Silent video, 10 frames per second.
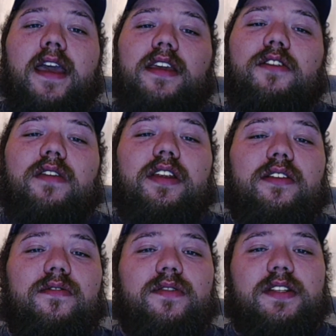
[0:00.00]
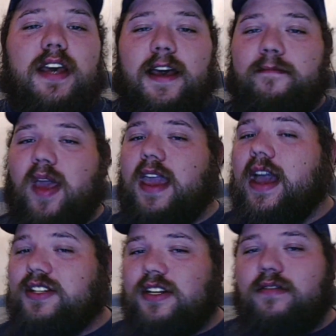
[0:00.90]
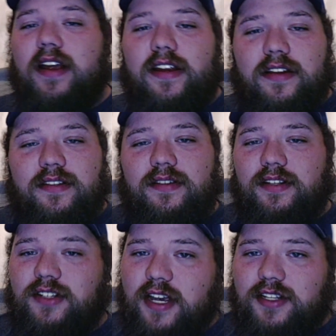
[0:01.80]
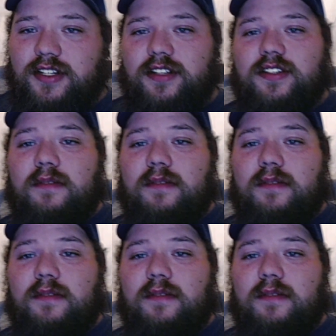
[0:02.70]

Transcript: You can use AI-generated suggestions